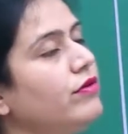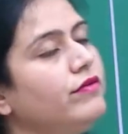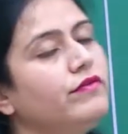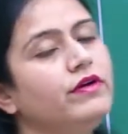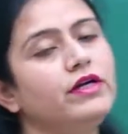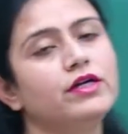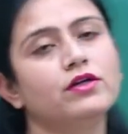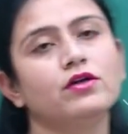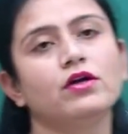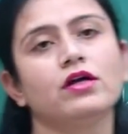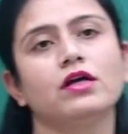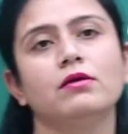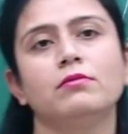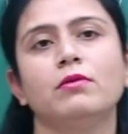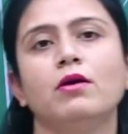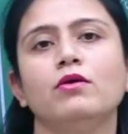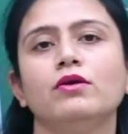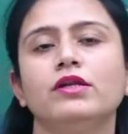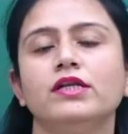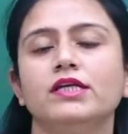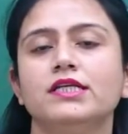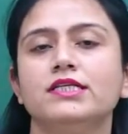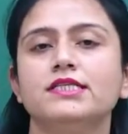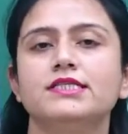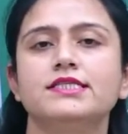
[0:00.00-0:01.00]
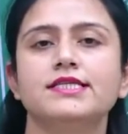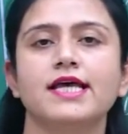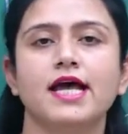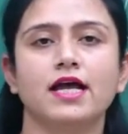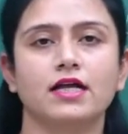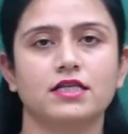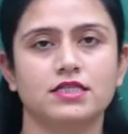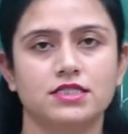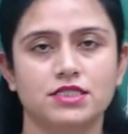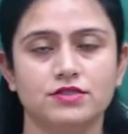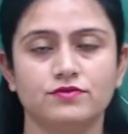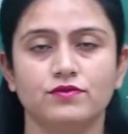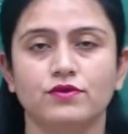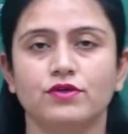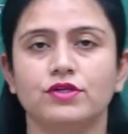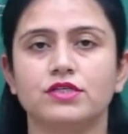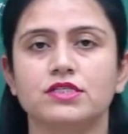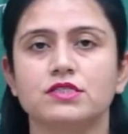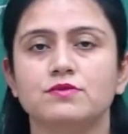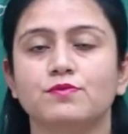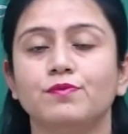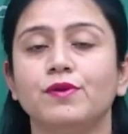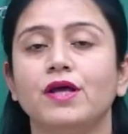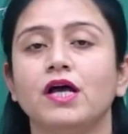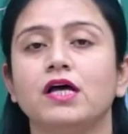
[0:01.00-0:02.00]
will talk about
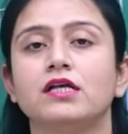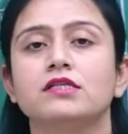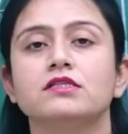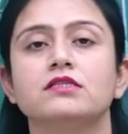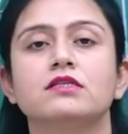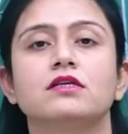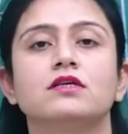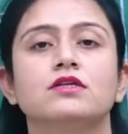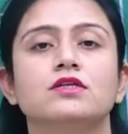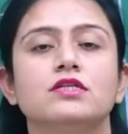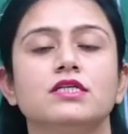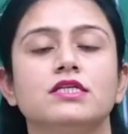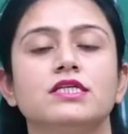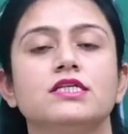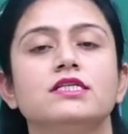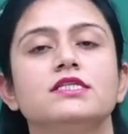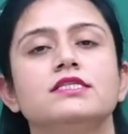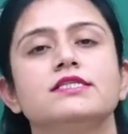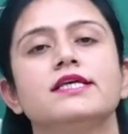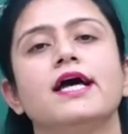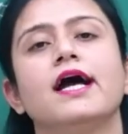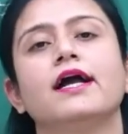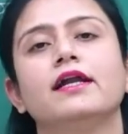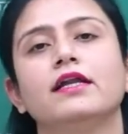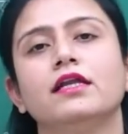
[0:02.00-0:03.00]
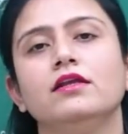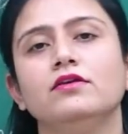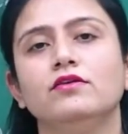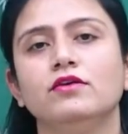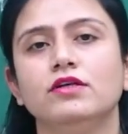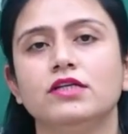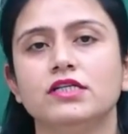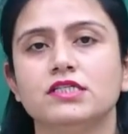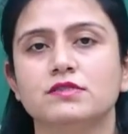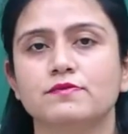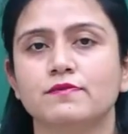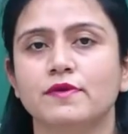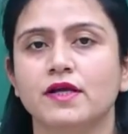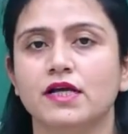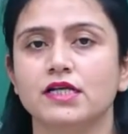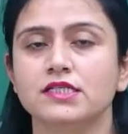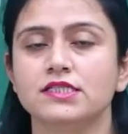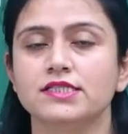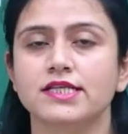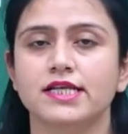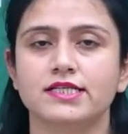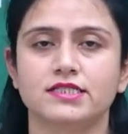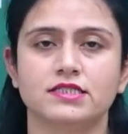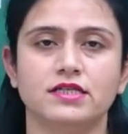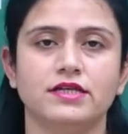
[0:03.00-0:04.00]
insectivorous plants. Insectivorous plants,
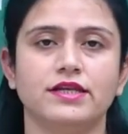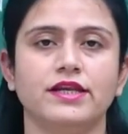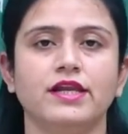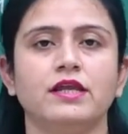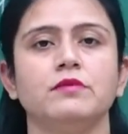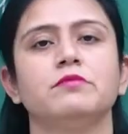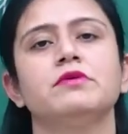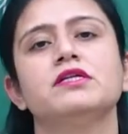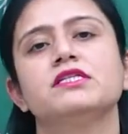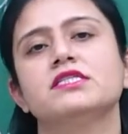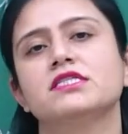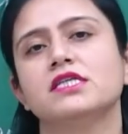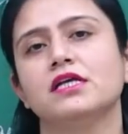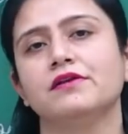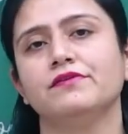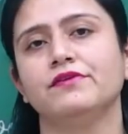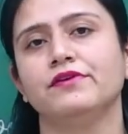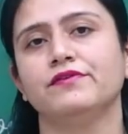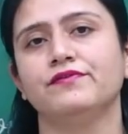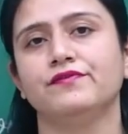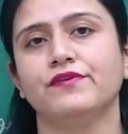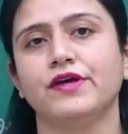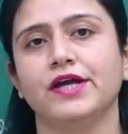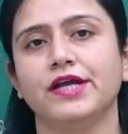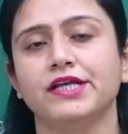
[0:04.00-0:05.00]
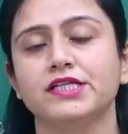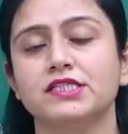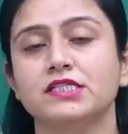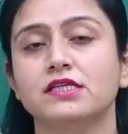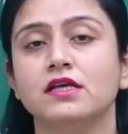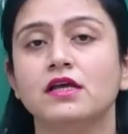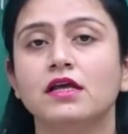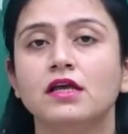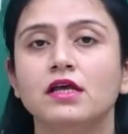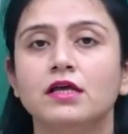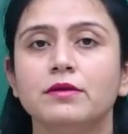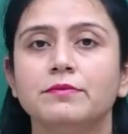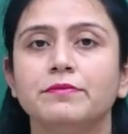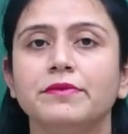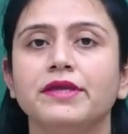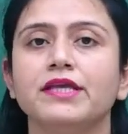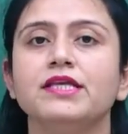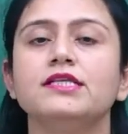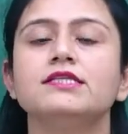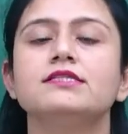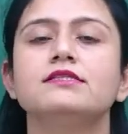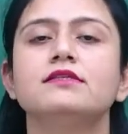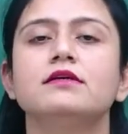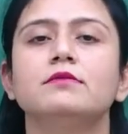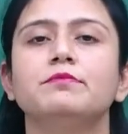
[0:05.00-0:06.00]
as the name itself defines,
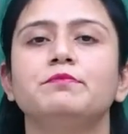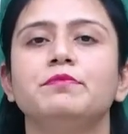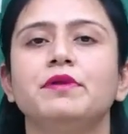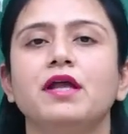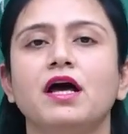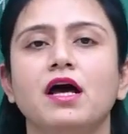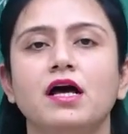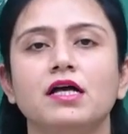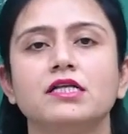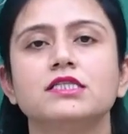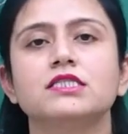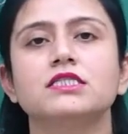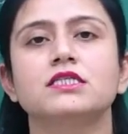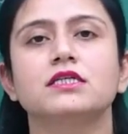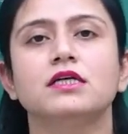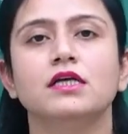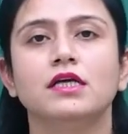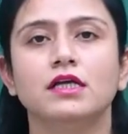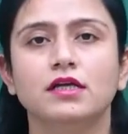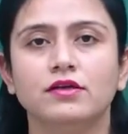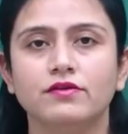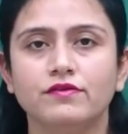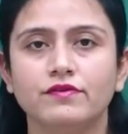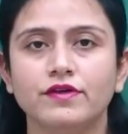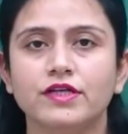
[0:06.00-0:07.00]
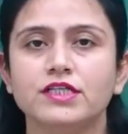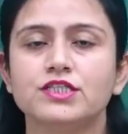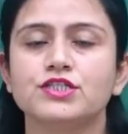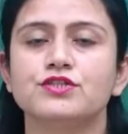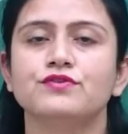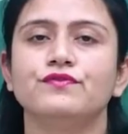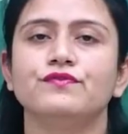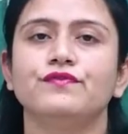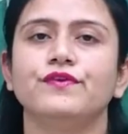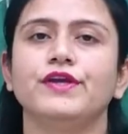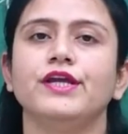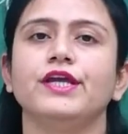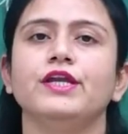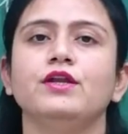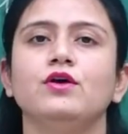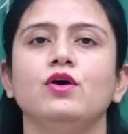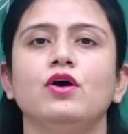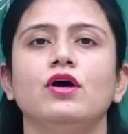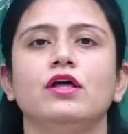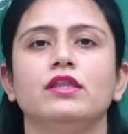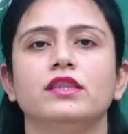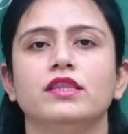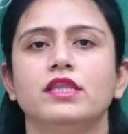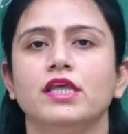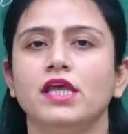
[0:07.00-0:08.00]
means the plants which feed
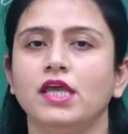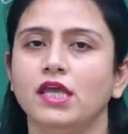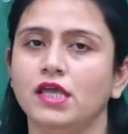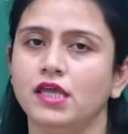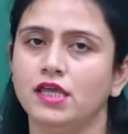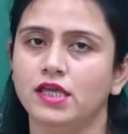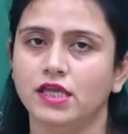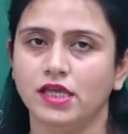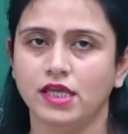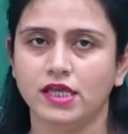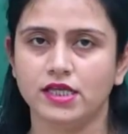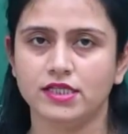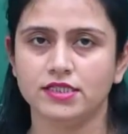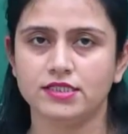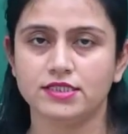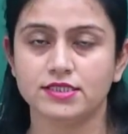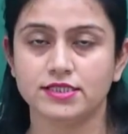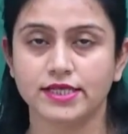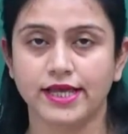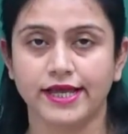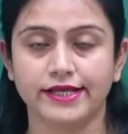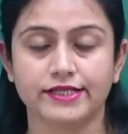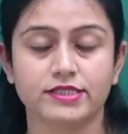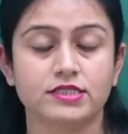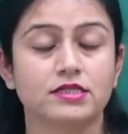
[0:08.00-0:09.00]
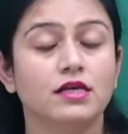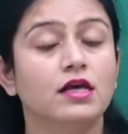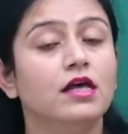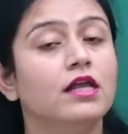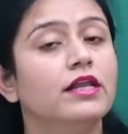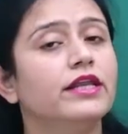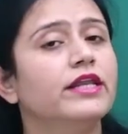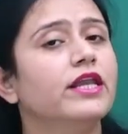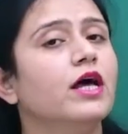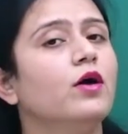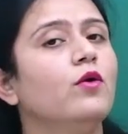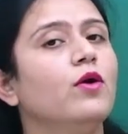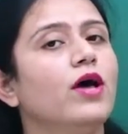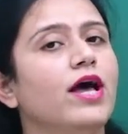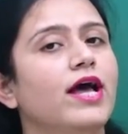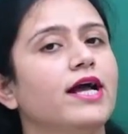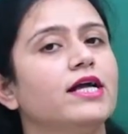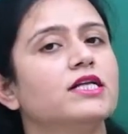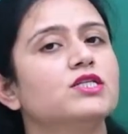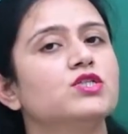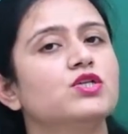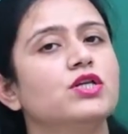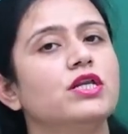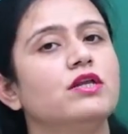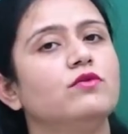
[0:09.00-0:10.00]
on the insects. Now
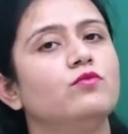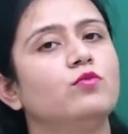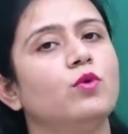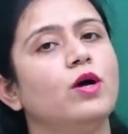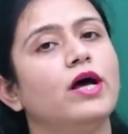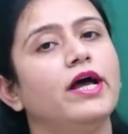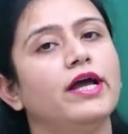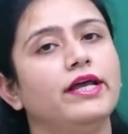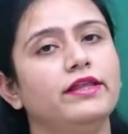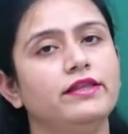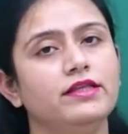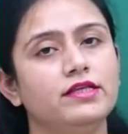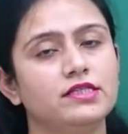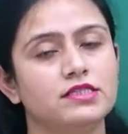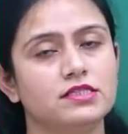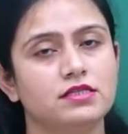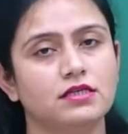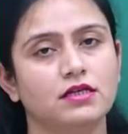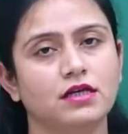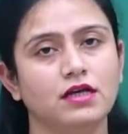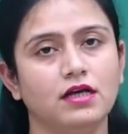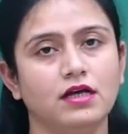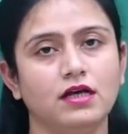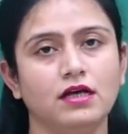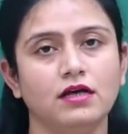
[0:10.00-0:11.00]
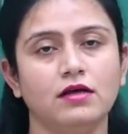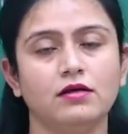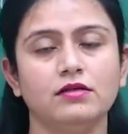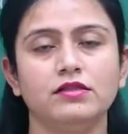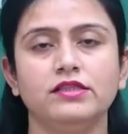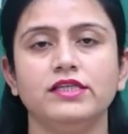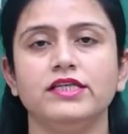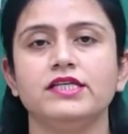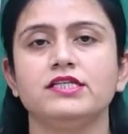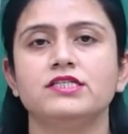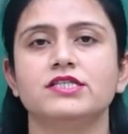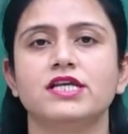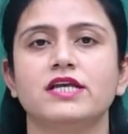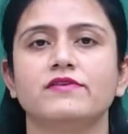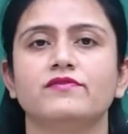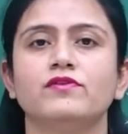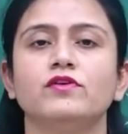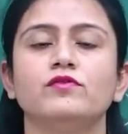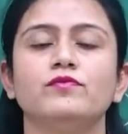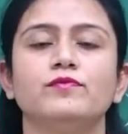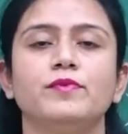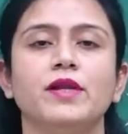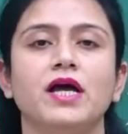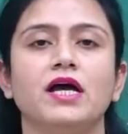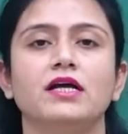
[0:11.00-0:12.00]
actually why these type
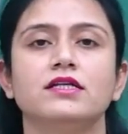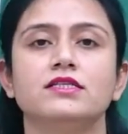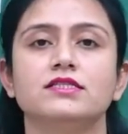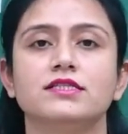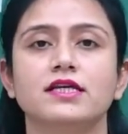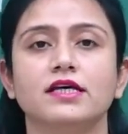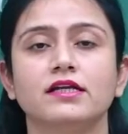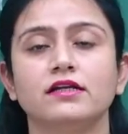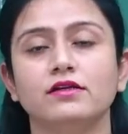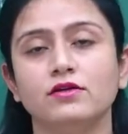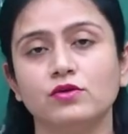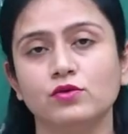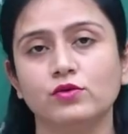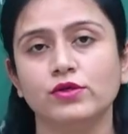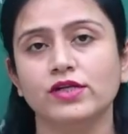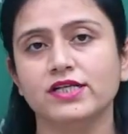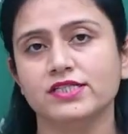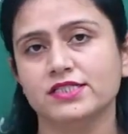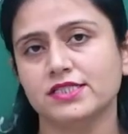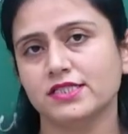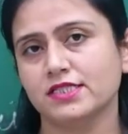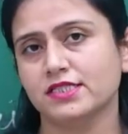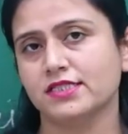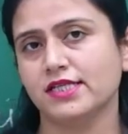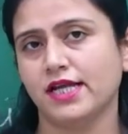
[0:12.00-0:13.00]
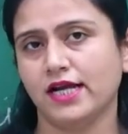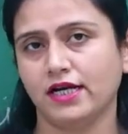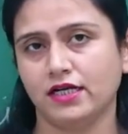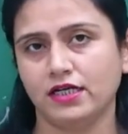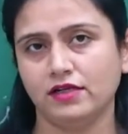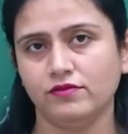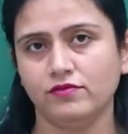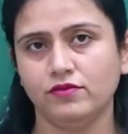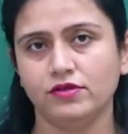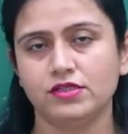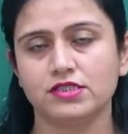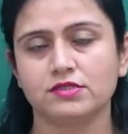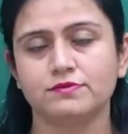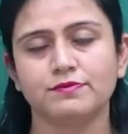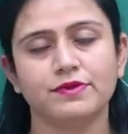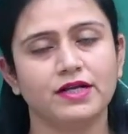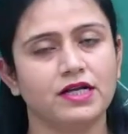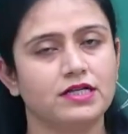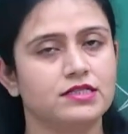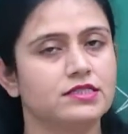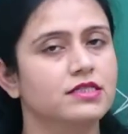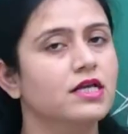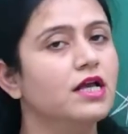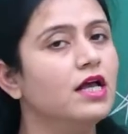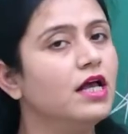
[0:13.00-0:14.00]
of plants are known as insectivorous
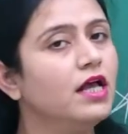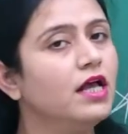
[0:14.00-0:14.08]
plants?